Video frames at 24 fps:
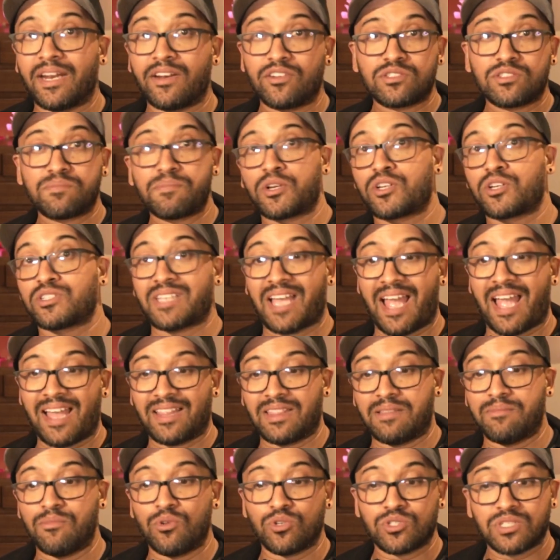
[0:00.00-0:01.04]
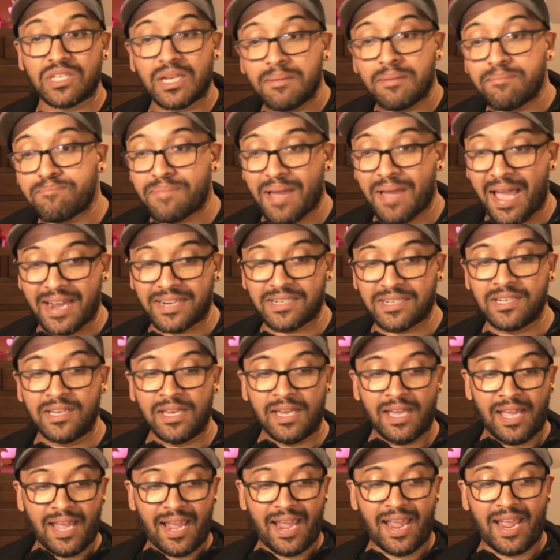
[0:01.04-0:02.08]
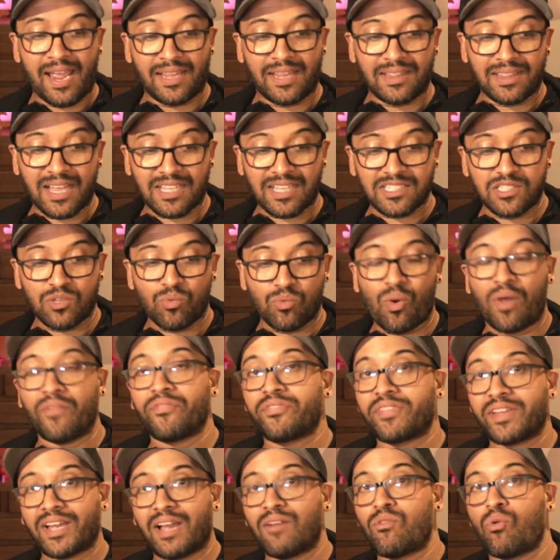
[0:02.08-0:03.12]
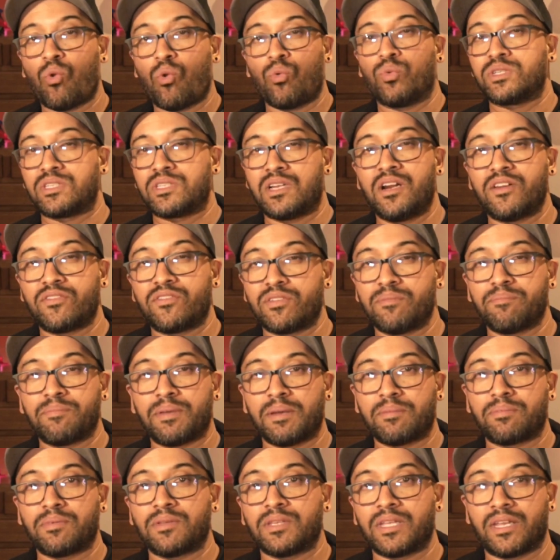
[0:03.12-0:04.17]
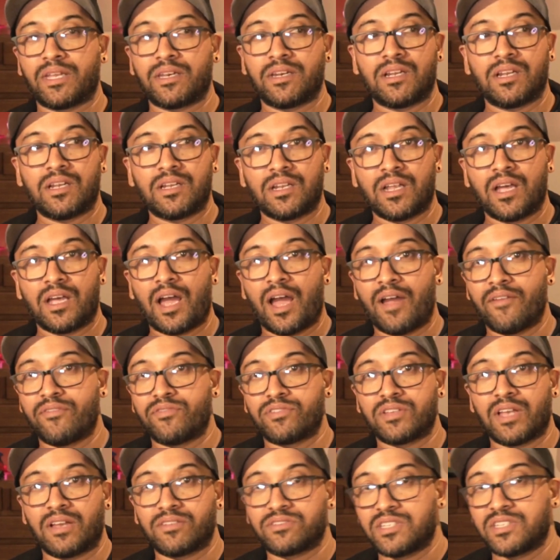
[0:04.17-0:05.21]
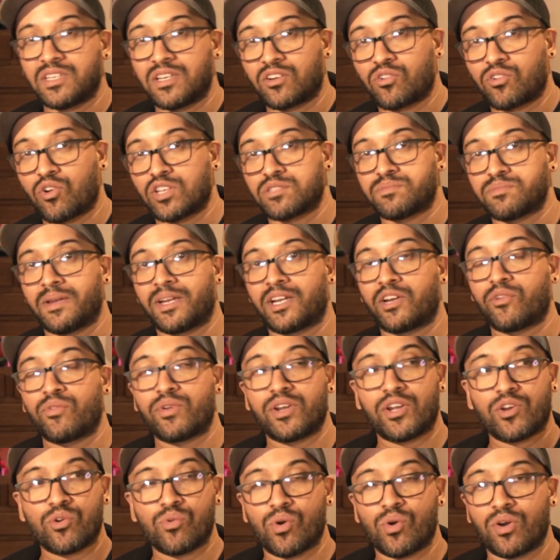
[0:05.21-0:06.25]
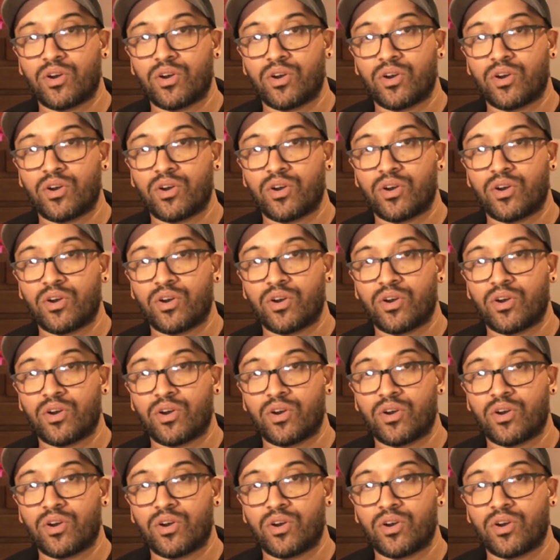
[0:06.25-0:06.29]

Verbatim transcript: it is because I had the most impact, and that's the one thing I've always learned from people that I've, I've seen across my career who